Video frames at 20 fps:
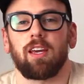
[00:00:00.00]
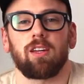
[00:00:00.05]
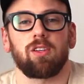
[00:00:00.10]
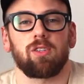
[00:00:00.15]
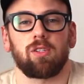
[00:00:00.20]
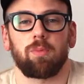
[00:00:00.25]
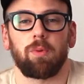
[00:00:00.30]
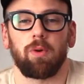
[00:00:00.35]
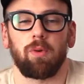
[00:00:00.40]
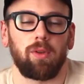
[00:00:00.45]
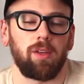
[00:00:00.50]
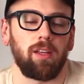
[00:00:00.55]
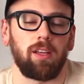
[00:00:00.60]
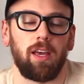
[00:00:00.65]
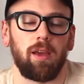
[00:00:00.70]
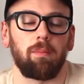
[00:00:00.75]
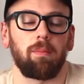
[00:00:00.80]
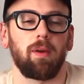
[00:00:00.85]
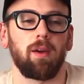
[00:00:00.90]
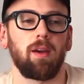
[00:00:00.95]
can just be really
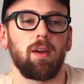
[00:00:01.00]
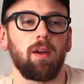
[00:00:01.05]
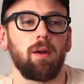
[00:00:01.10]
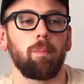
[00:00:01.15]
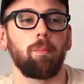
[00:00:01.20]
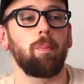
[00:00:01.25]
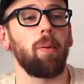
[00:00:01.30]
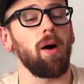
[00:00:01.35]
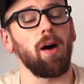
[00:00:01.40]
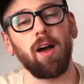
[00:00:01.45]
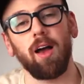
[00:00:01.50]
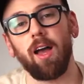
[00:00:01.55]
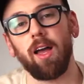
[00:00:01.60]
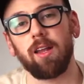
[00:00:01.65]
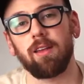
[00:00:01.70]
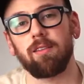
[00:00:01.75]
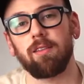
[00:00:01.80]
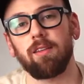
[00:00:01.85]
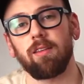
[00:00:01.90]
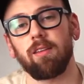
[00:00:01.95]
lame.
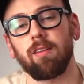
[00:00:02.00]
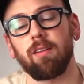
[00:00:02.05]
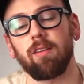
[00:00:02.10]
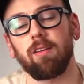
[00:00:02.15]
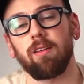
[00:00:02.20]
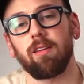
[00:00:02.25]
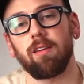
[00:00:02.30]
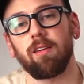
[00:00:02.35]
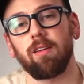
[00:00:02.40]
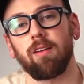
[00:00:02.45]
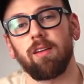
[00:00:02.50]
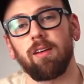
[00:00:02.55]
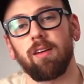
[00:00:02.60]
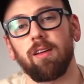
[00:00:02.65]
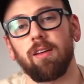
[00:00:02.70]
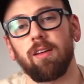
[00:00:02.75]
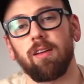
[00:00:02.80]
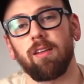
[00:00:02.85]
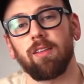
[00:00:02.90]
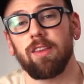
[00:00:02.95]
But
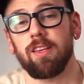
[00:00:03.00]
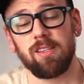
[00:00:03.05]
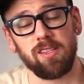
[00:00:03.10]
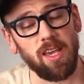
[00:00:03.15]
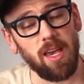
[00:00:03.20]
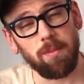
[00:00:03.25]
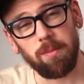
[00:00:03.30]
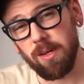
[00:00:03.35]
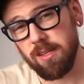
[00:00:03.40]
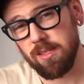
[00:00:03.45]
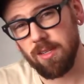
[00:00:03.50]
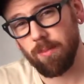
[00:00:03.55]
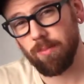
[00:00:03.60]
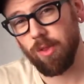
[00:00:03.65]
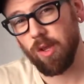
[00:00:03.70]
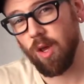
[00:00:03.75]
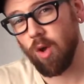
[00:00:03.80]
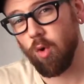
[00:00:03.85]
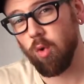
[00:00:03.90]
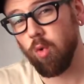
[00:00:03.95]
this game does
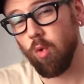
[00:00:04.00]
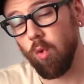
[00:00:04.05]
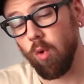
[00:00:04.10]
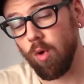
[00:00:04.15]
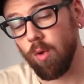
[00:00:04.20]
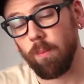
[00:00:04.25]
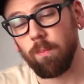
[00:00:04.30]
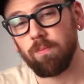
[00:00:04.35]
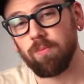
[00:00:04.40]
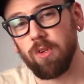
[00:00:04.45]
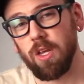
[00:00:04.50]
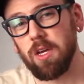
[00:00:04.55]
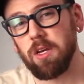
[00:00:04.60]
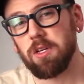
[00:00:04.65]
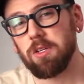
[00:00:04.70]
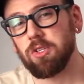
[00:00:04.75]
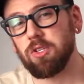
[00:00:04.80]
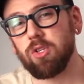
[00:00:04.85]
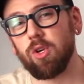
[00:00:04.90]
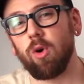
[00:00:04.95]
something cool.
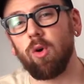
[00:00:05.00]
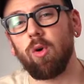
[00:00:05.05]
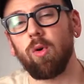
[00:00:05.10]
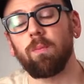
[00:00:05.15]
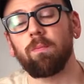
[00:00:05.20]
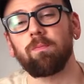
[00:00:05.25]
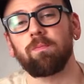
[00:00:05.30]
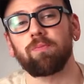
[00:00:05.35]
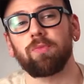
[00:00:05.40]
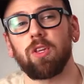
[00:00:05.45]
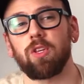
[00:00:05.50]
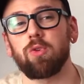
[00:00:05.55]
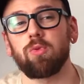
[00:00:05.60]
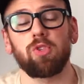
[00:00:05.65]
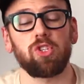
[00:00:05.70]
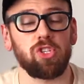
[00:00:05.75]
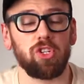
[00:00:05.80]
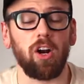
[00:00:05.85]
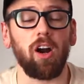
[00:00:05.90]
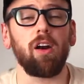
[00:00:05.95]
So you
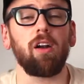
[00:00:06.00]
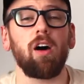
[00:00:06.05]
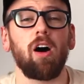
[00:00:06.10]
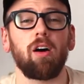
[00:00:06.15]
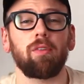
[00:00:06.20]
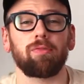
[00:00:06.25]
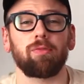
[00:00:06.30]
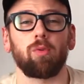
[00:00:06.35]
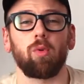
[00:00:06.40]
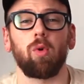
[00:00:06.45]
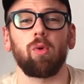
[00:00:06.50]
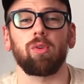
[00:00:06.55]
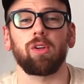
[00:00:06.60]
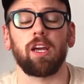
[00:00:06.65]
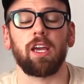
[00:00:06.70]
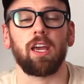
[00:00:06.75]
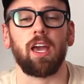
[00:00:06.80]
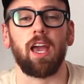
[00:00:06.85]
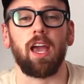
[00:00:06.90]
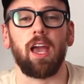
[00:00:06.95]
start off
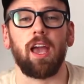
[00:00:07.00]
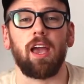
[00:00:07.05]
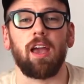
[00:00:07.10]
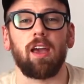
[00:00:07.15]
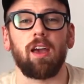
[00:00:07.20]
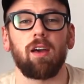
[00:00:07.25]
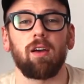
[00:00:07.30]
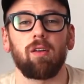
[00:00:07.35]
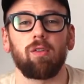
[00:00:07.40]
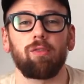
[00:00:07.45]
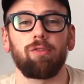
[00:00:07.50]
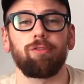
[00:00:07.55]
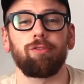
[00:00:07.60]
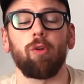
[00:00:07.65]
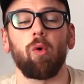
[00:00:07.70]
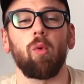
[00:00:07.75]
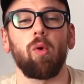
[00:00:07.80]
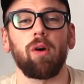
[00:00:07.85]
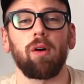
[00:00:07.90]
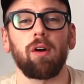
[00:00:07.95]
rolling a
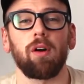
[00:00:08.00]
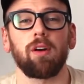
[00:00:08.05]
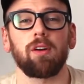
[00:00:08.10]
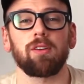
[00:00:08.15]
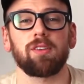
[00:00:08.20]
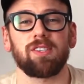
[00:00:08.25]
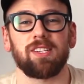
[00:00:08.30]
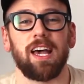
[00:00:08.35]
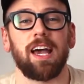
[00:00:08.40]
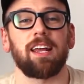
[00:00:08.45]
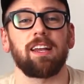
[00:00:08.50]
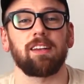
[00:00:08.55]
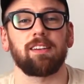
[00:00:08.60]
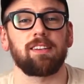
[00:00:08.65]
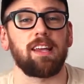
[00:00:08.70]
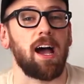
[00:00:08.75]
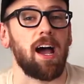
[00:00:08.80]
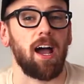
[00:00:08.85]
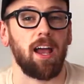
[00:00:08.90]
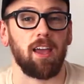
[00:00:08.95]
4-sided
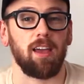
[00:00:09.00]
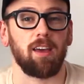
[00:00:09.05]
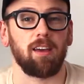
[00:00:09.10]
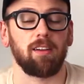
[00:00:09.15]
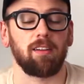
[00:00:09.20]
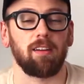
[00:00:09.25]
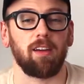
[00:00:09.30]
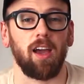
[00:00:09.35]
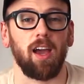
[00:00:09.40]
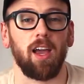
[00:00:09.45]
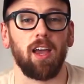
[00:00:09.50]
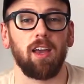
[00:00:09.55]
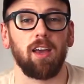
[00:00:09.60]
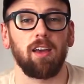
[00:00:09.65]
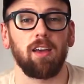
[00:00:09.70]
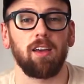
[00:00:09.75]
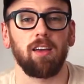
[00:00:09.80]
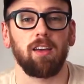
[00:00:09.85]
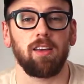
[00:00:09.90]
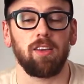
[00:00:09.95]
die. Okay,
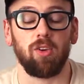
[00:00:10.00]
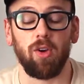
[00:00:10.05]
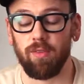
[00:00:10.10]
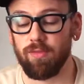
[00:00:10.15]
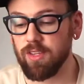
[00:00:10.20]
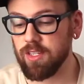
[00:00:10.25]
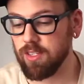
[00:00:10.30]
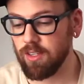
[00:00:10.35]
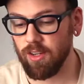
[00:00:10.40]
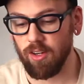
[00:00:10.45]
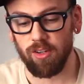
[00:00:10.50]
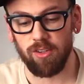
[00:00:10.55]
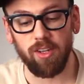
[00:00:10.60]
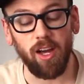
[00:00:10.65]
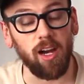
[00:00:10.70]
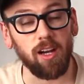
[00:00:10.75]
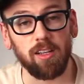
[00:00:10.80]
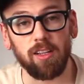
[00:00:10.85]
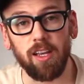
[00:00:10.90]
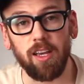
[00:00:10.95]
you have these little
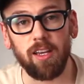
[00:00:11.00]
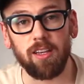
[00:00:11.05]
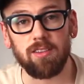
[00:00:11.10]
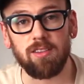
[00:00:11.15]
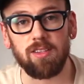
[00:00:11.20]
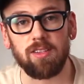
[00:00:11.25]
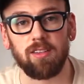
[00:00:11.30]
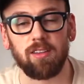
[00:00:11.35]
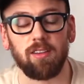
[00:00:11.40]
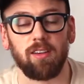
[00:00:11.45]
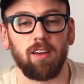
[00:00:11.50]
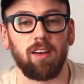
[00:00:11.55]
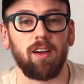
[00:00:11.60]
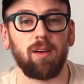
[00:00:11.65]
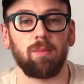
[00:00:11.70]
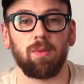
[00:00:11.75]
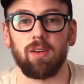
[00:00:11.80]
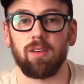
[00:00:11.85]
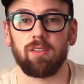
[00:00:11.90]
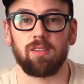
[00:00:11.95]
ducklings.
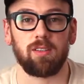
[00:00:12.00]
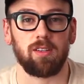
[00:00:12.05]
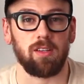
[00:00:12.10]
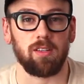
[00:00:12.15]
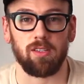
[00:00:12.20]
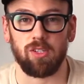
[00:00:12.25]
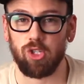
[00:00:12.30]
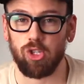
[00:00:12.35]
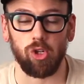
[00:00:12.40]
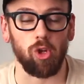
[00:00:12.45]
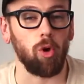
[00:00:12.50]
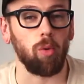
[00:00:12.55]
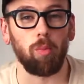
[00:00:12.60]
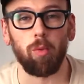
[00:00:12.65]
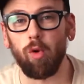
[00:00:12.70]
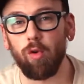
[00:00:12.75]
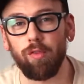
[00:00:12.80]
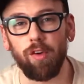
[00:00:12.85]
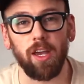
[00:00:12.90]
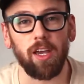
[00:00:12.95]
It's slow
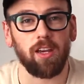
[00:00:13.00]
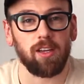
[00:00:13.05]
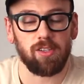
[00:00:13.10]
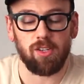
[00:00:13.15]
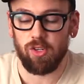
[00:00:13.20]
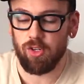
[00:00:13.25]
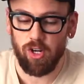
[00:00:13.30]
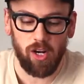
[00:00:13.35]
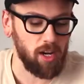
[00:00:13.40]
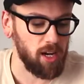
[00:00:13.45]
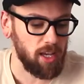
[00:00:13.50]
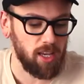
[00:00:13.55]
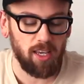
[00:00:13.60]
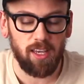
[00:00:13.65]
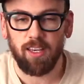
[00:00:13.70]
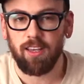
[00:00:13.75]
moving because you're trying to